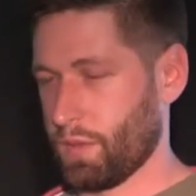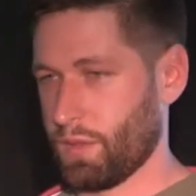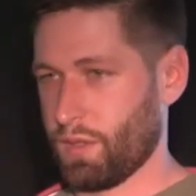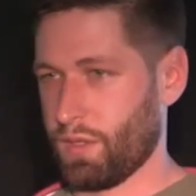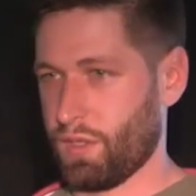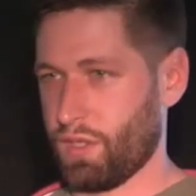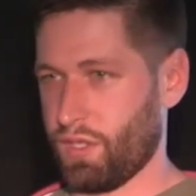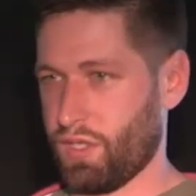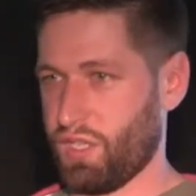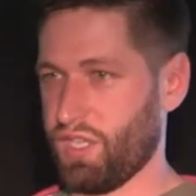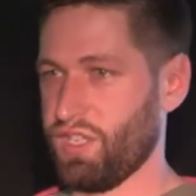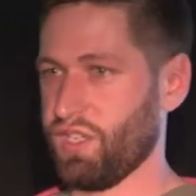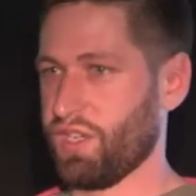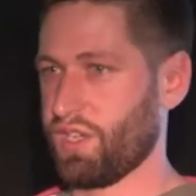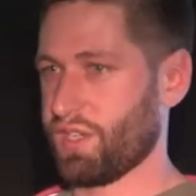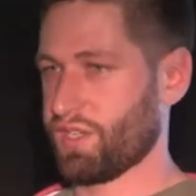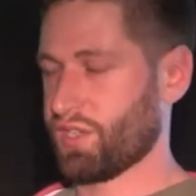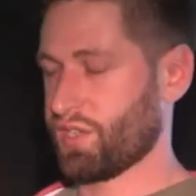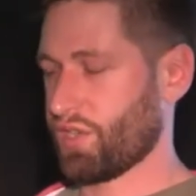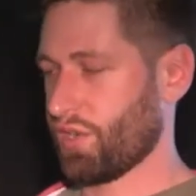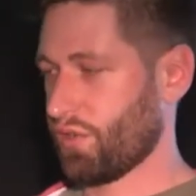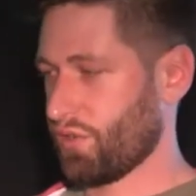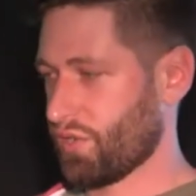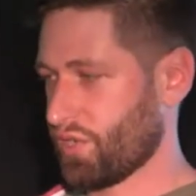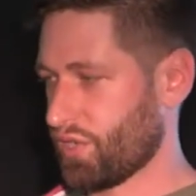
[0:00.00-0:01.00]

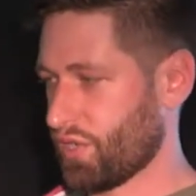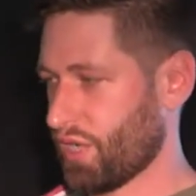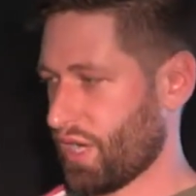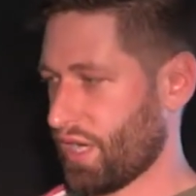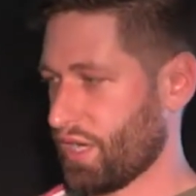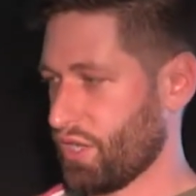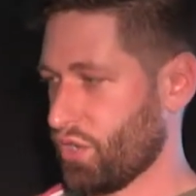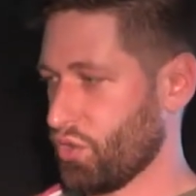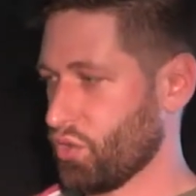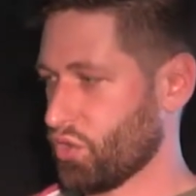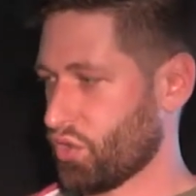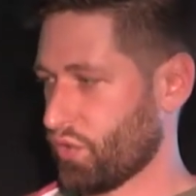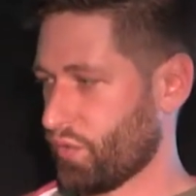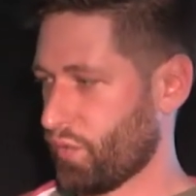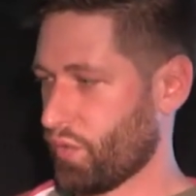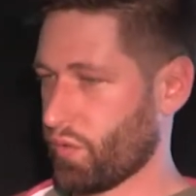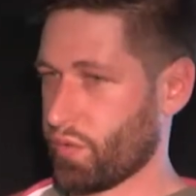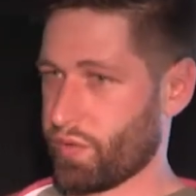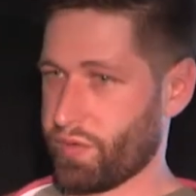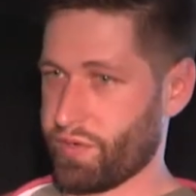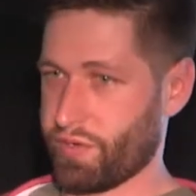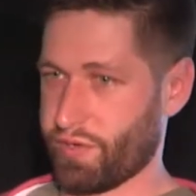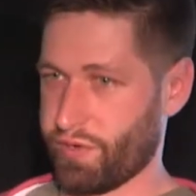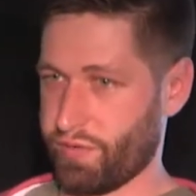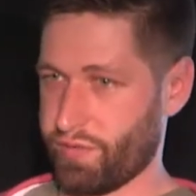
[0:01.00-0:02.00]
Indexers are used for
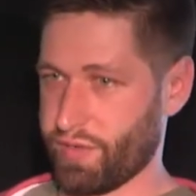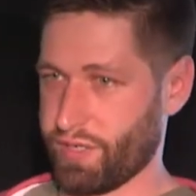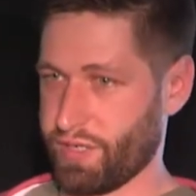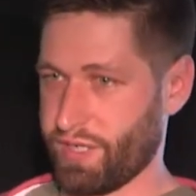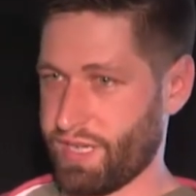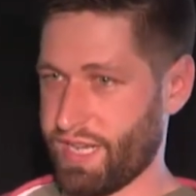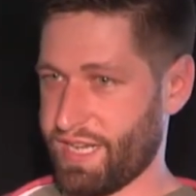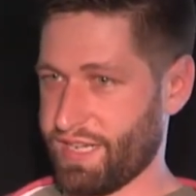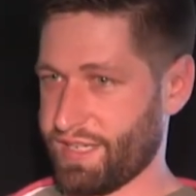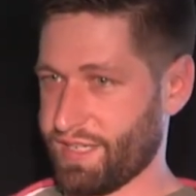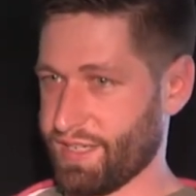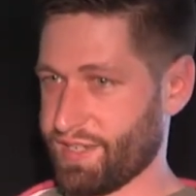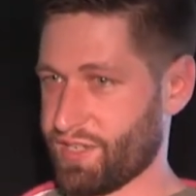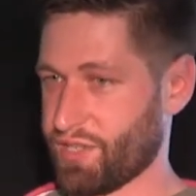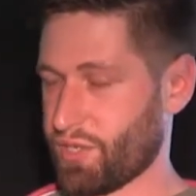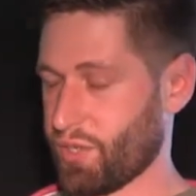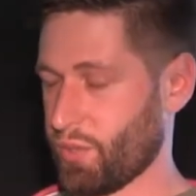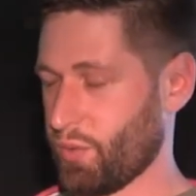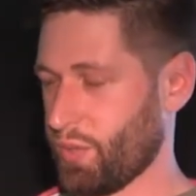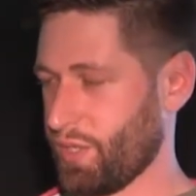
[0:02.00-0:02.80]
retrieving data, so